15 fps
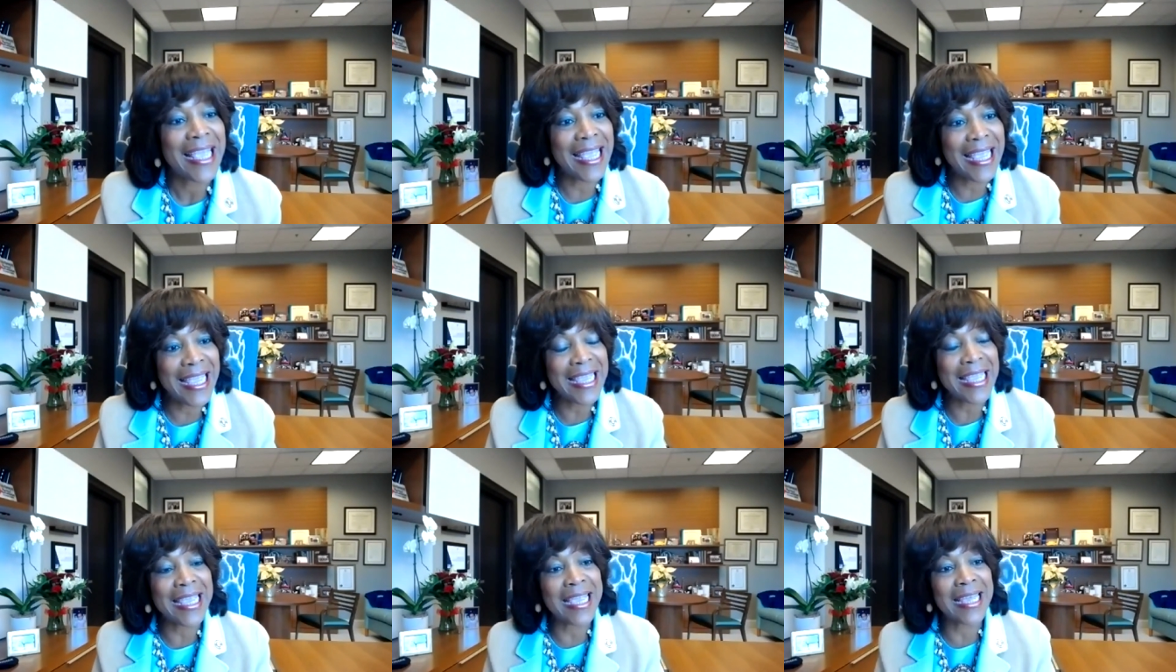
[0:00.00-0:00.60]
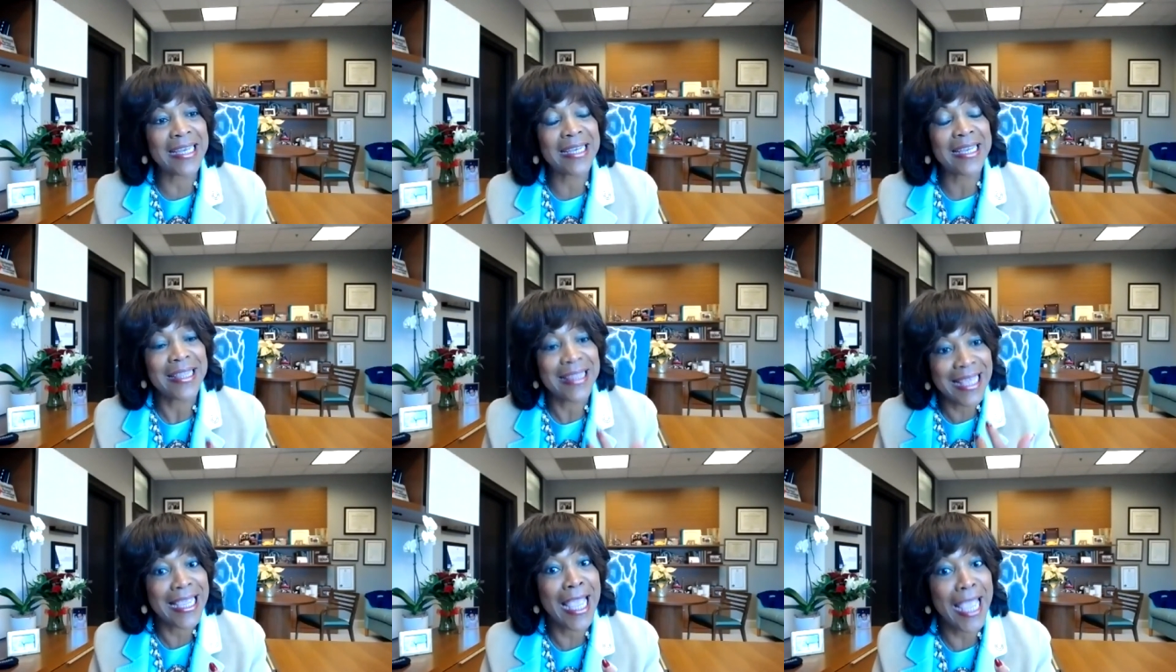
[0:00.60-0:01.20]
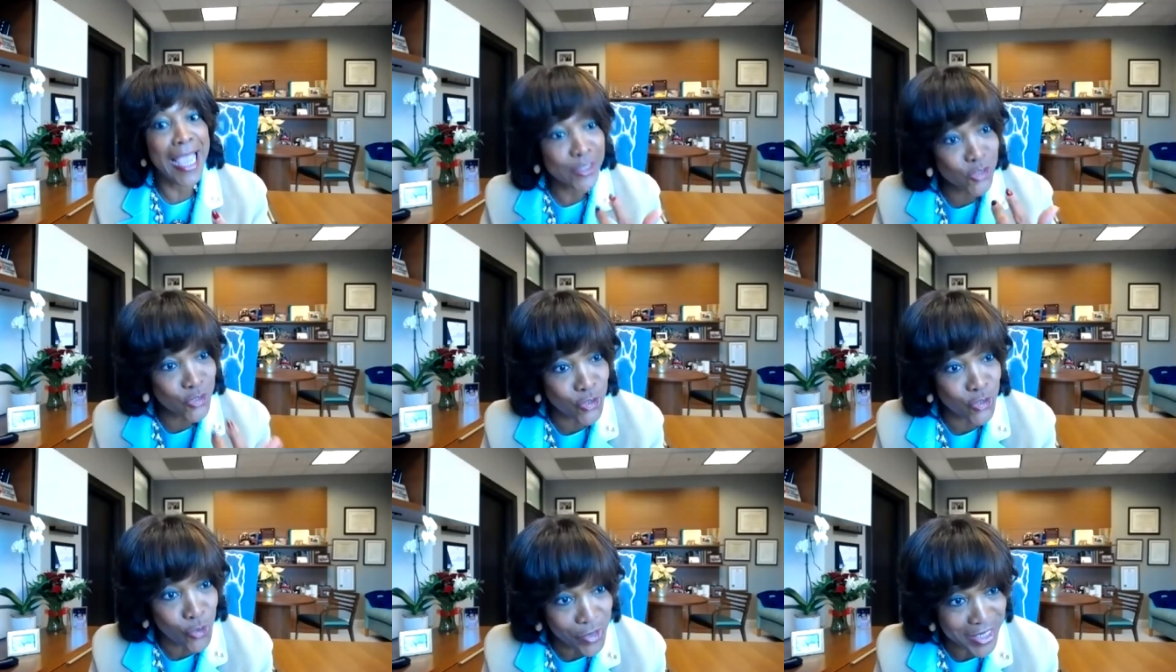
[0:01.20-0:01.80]
and they had
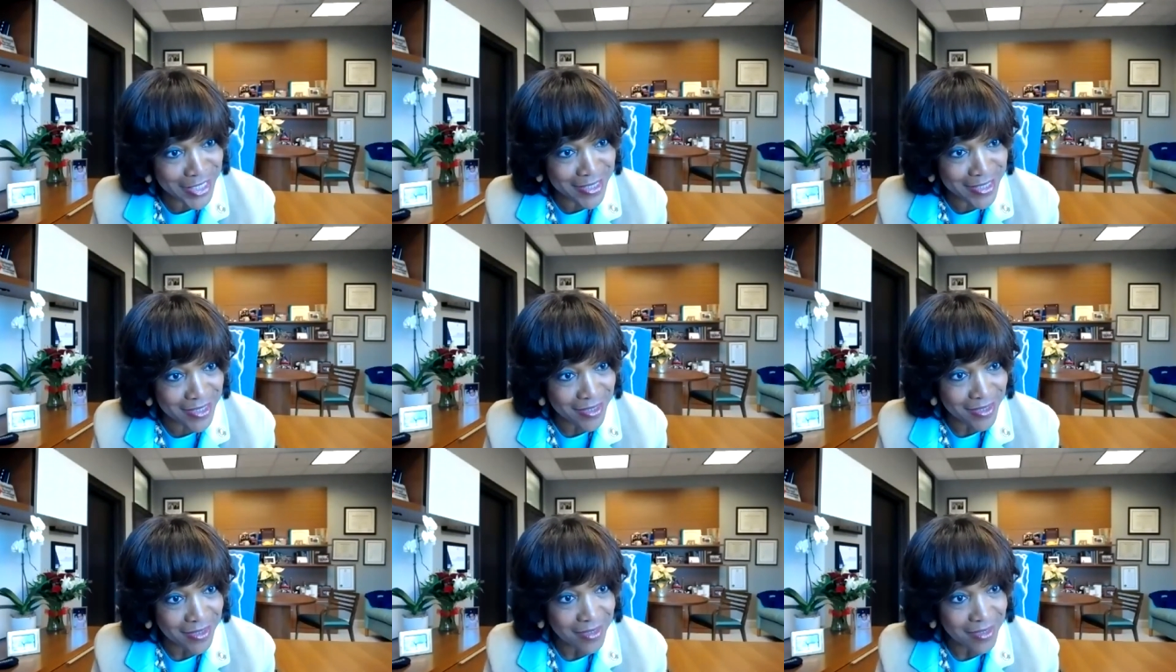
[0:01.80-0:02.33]
choice,